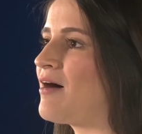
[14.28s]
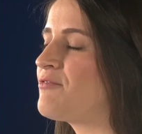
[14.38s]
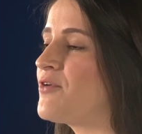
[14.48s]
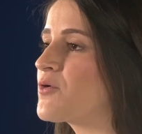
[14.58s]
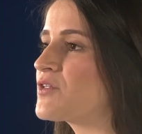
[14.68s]

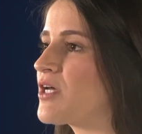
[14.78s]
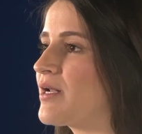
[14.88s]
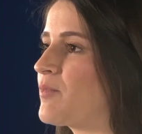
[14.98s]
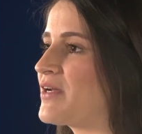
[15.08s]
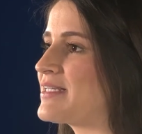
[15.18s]
focused on the
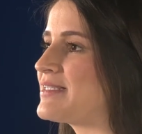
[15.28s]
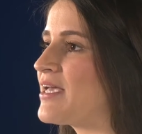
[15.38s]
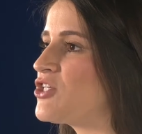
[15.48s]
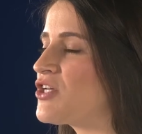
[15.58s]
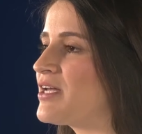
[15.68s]

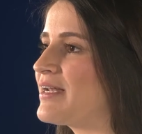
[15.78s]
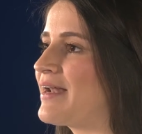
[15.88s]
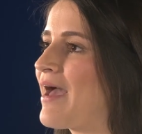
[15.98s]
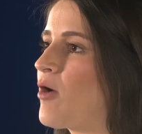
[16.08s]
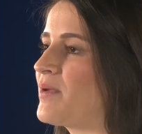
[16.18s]
monetization and
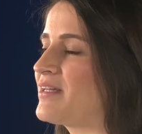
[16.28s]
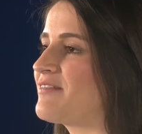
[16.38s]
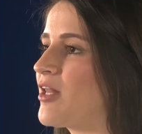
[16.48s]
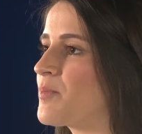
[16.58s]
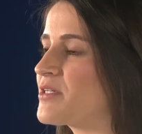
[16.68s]
helping
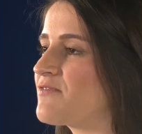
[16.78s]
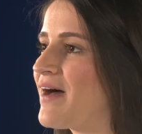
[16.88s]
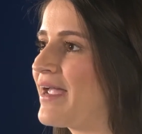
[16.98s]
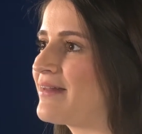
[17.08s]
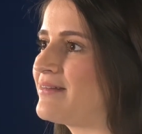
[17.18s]
developers
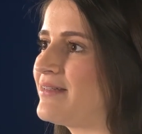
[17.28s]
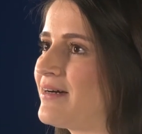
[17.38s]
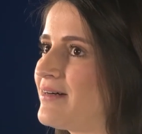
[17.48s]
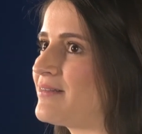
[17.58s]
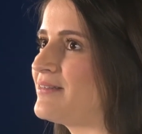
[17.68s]
find
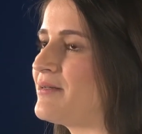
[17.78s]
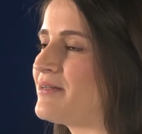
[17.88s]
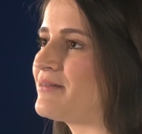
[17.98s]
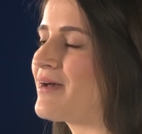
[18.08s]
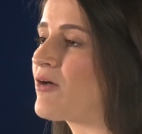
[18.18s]

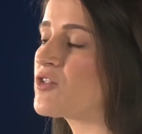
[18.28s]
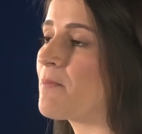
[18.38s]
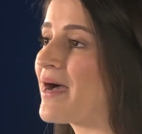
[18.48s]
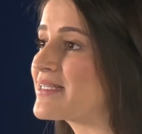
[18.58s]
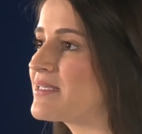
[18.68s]
how to
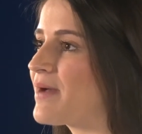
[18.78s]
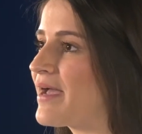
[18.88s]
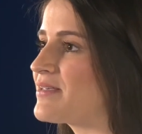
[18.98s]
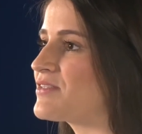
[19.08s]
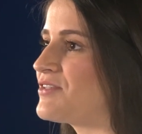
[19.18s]

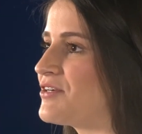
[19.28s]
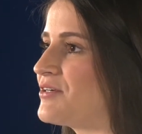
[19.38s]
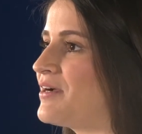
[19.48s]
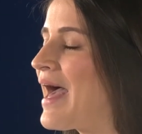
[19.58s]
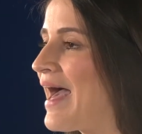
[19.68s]
maximize
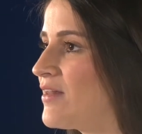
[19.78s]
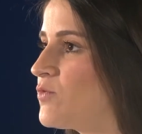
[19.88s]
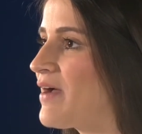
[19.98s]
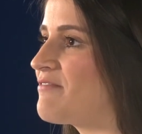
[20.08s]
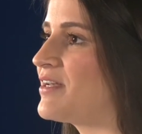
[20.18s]
their ad
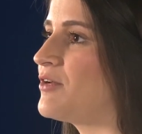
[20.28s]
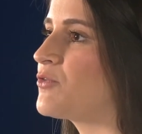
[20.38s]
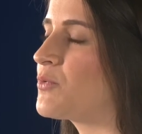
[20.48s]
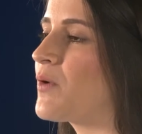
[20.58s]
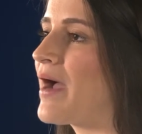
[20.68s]
revenue
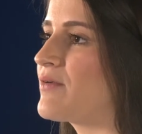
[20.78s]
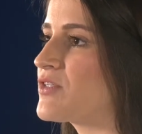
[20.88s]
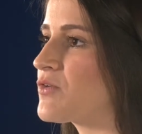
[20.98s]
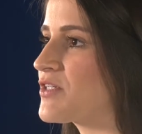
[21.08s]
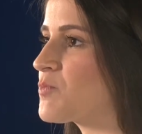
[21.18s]
through ironSource